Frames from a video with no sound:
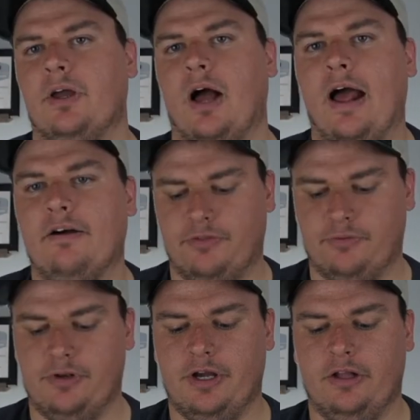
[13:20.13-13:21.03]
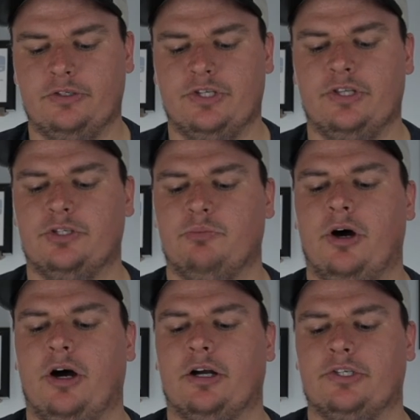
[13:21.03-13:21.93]
I have three colors in this
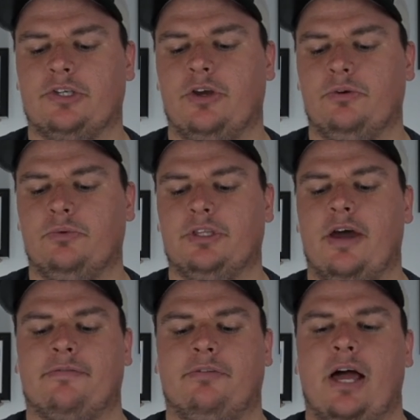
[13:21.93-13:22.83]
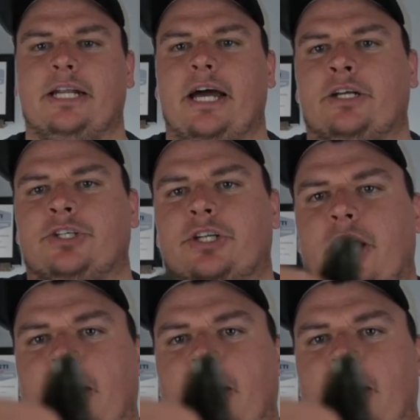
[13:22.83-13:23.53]
box with that flat action.